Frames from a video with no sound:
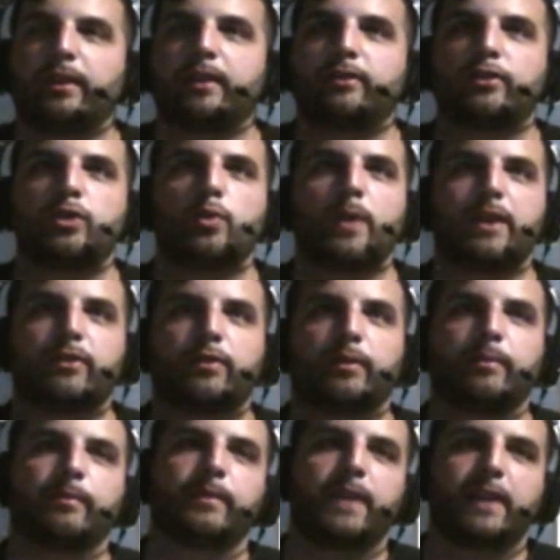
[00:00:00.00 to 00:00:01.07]
it's 2 weeks
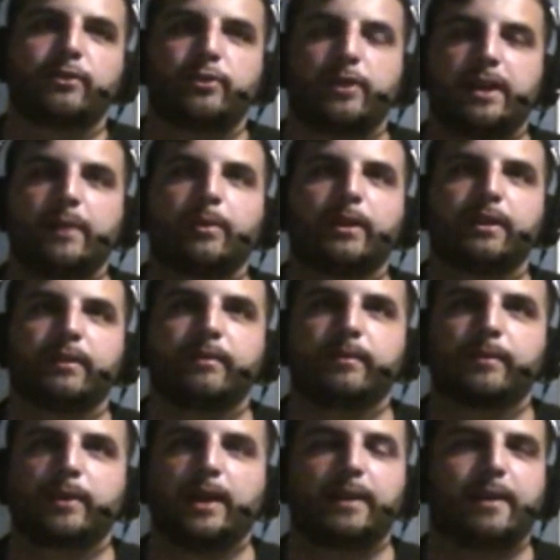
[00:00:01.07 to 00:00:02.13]
from yesterday when
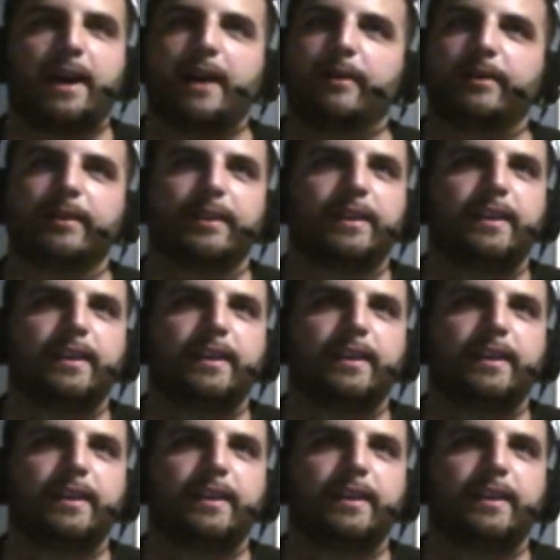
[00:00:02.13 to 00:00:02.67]
wow.